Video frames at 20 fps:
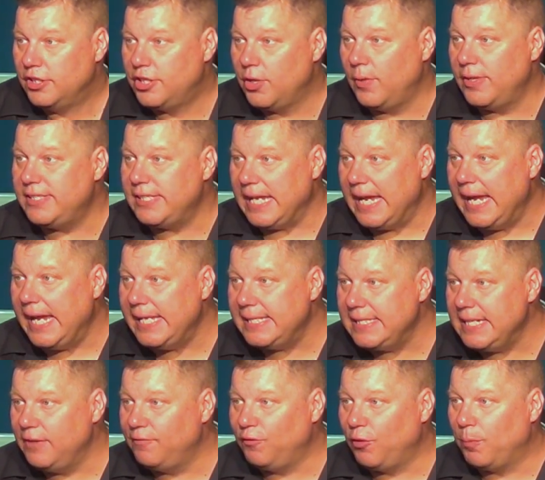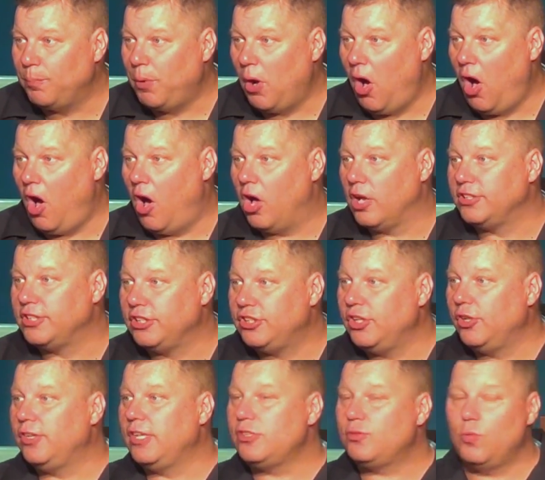So it's easy for Paul to
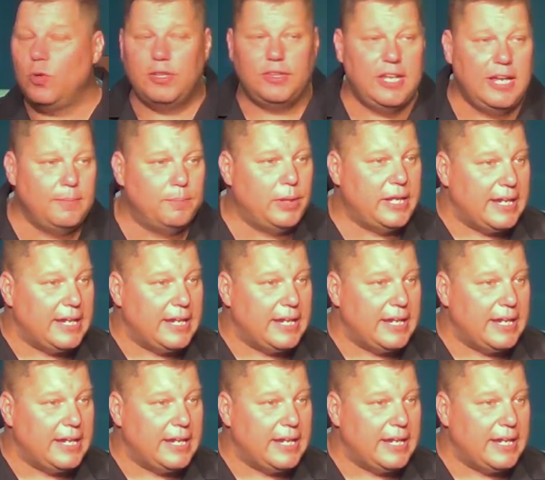do this one thing,